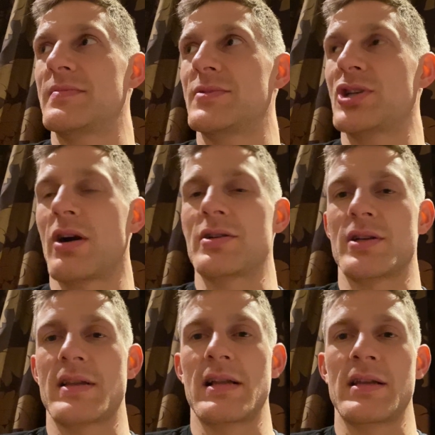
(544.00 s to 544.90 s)
charge
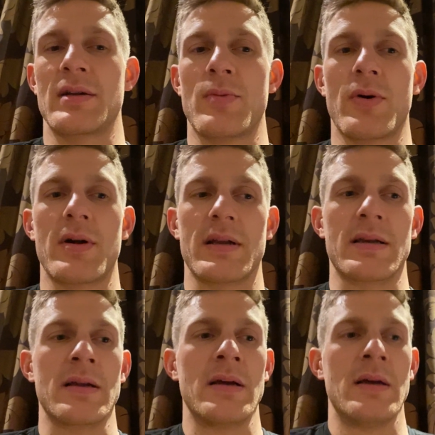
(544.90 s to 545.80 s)
on that leaderboard
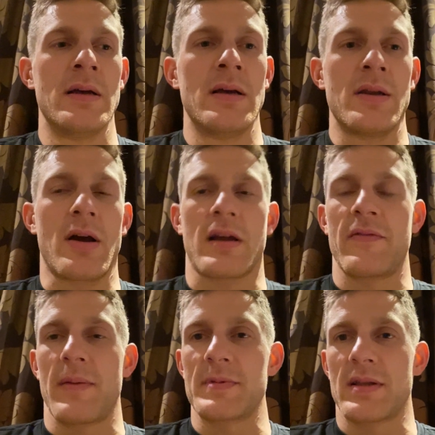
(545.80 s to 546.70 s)
and not give
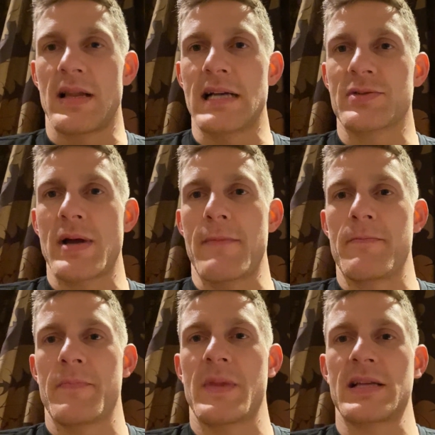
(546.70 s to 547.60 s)
up until the last rep.
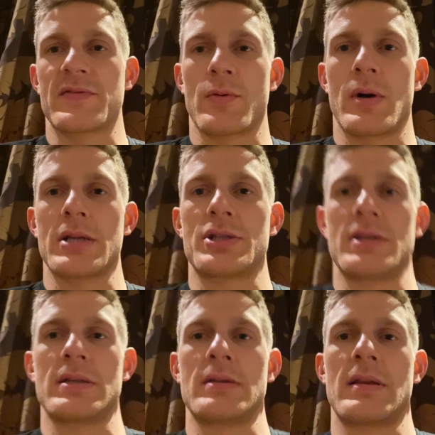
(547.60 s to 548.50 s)
Thanks for
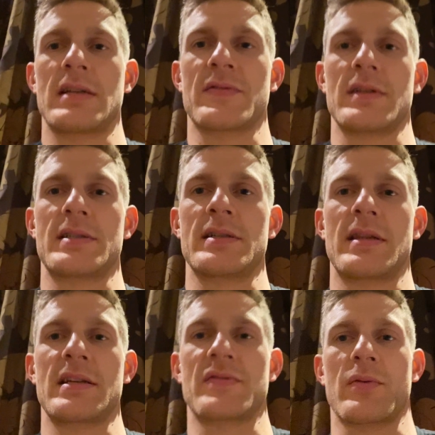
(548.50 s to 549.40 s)
watching. Thanks for listening.
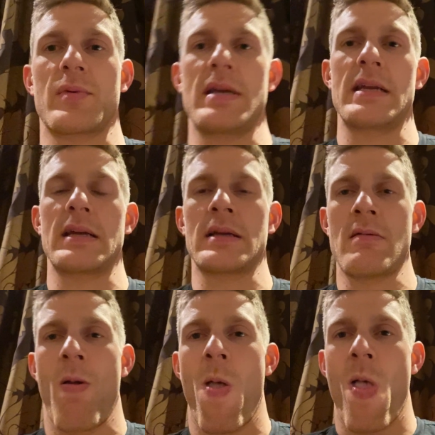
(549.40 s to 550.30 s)
Thanks for reading.
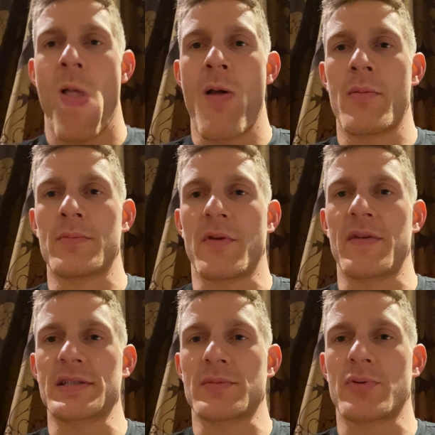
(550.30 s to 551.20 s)

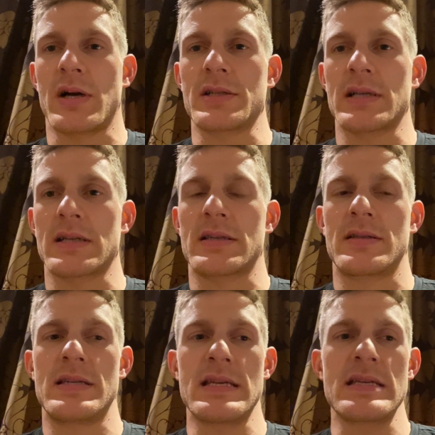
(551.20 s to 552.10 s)
Professor Project
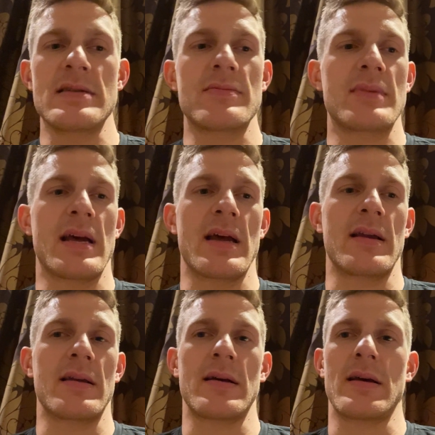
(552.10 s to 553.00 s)
team,
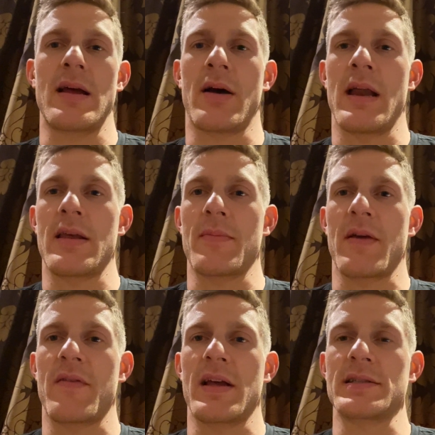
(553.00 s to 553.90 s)
and any of my
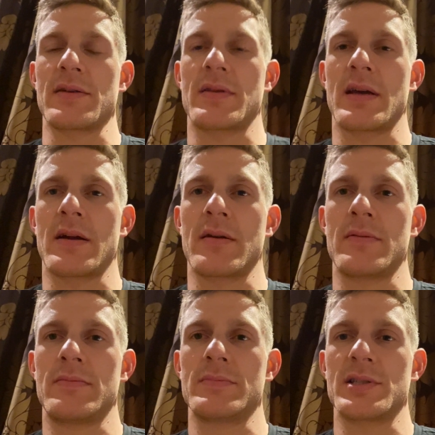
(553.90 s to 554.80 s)
fans out there.
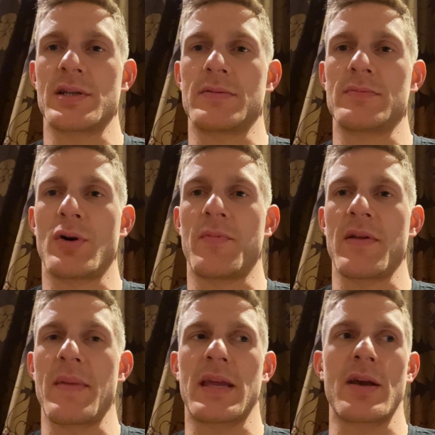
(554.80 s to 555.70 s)
So hopefully
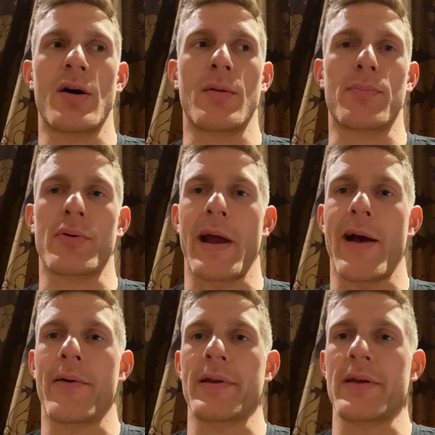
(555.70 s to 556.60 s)
make you all
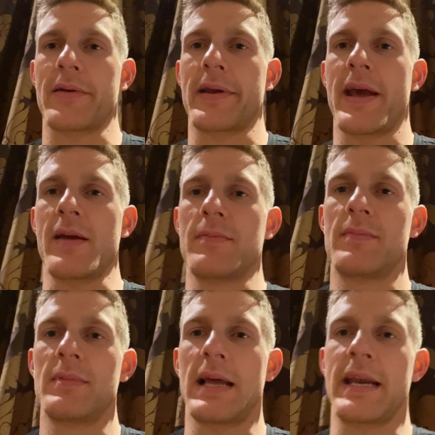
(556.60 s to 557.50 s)
proud here today.
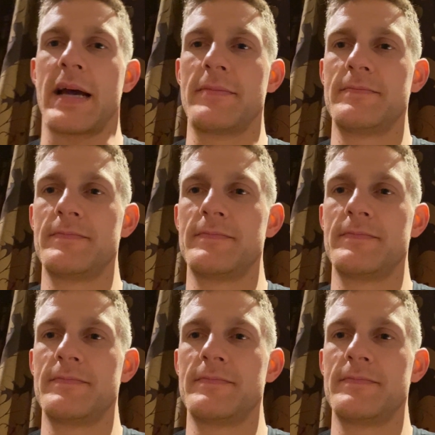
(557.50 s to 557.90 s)
Later.